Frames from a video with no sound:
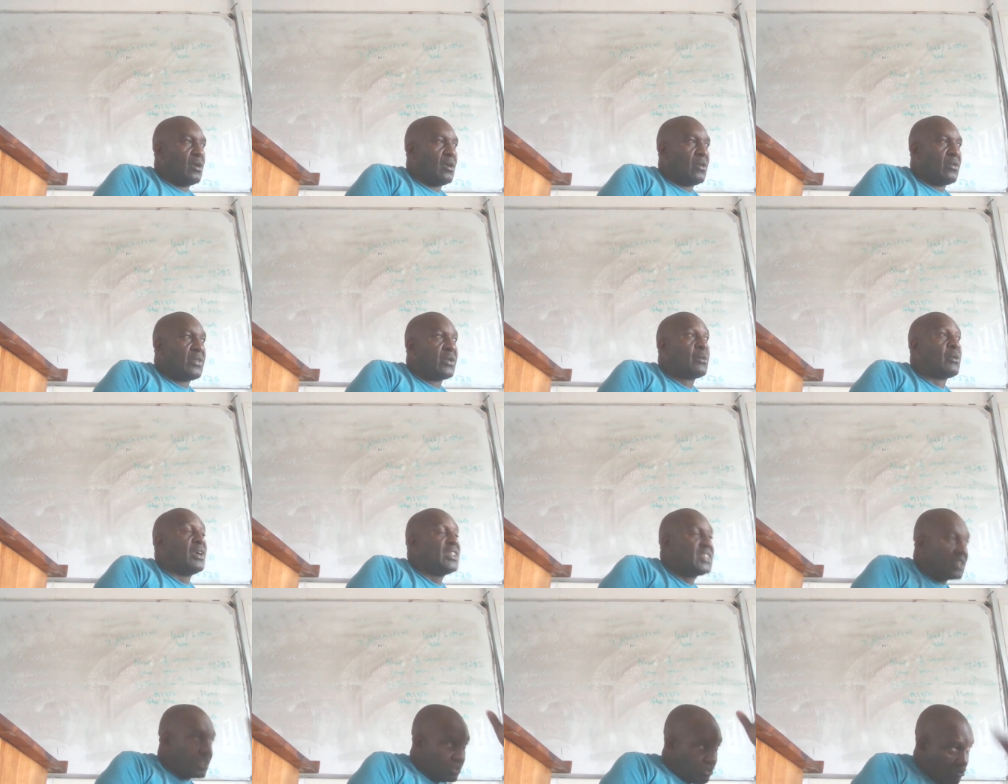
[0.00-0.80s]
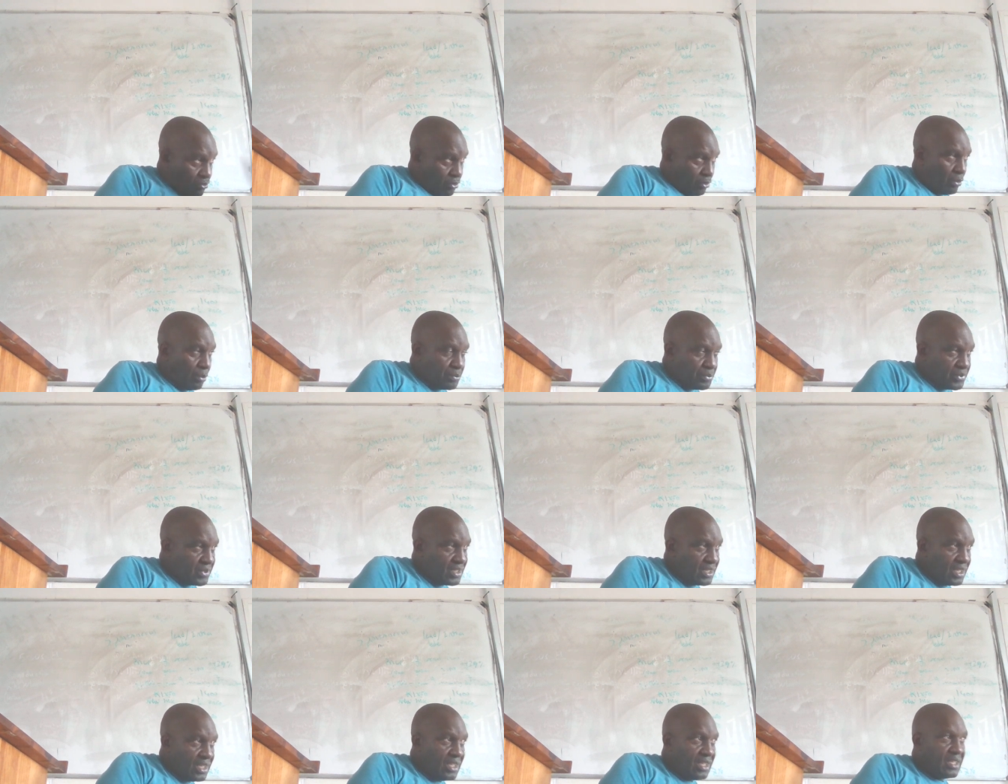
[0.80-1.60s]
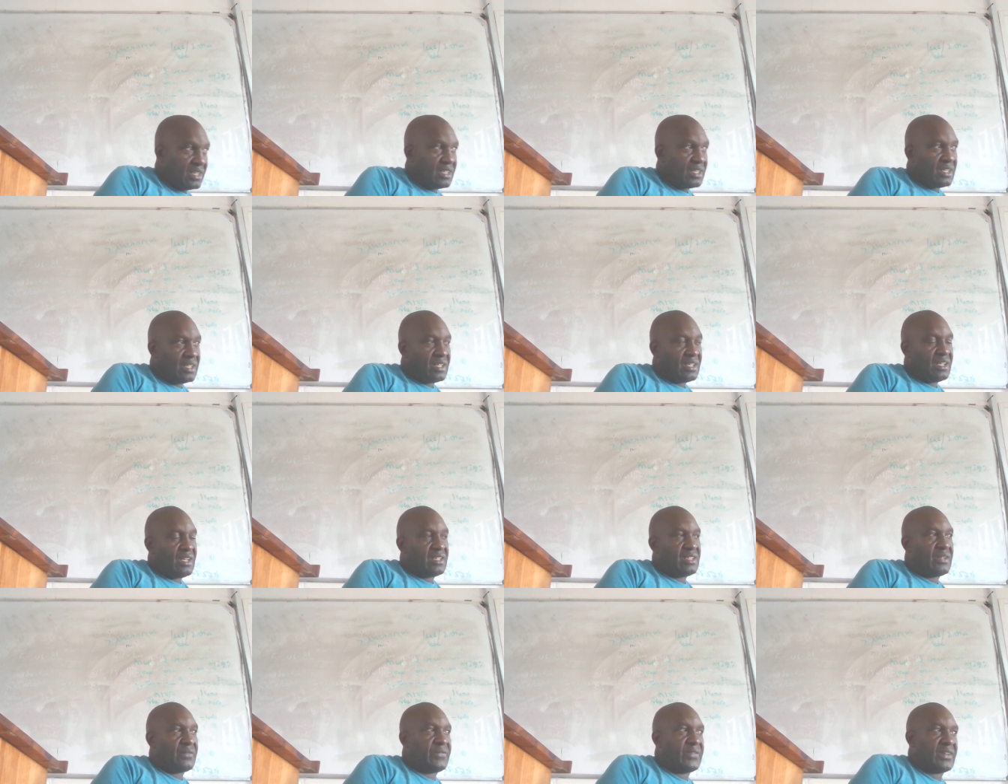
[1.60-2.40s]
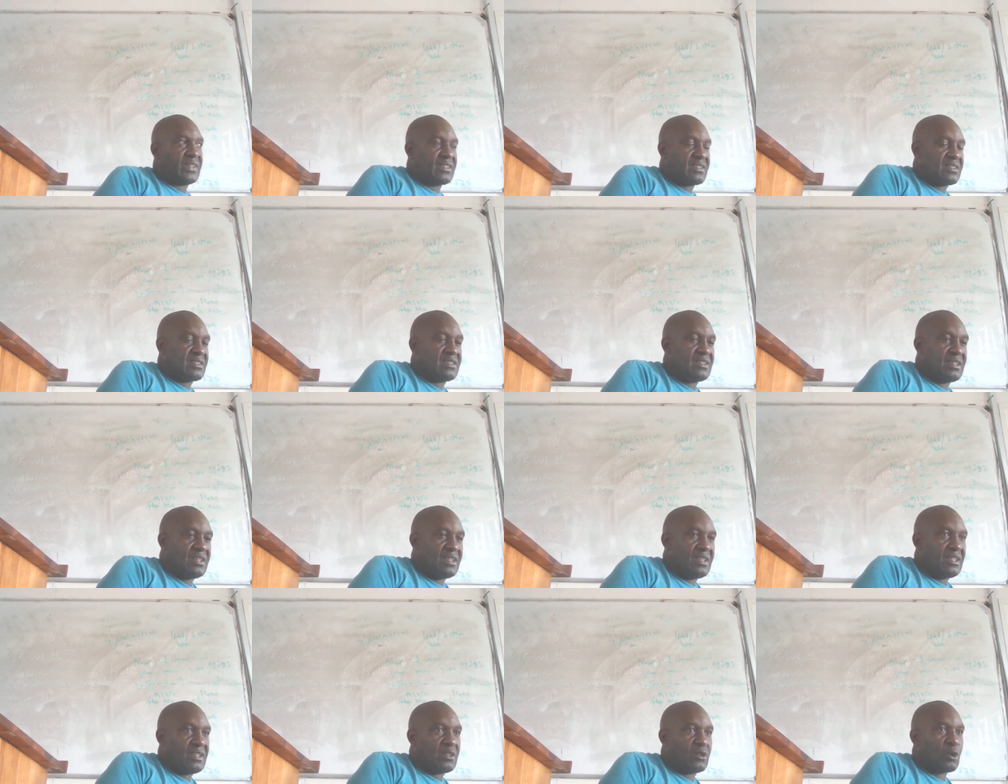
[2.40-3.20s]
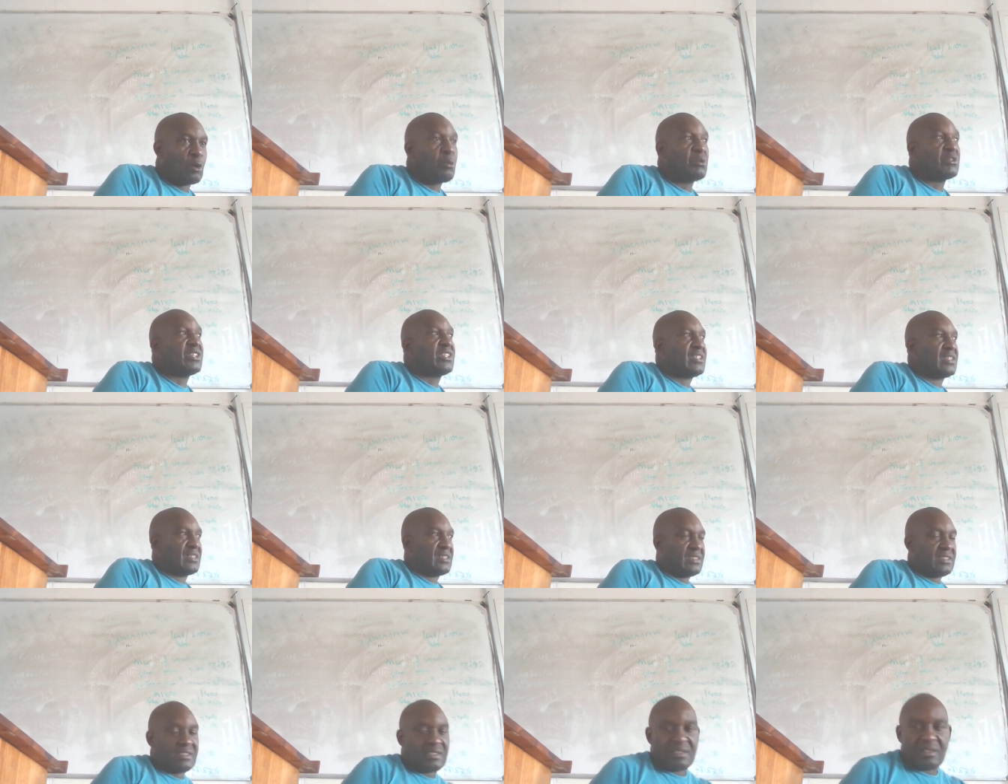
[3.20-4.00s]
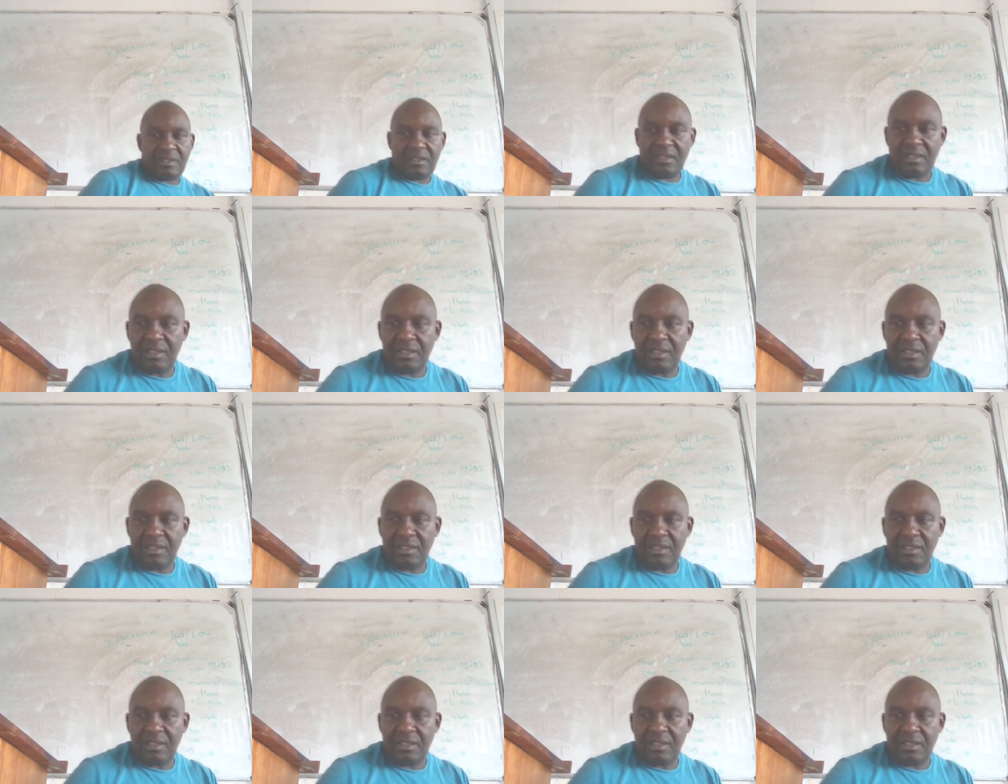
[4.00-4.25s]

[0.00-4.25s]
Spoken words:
of the kwacha drops and affects commodities.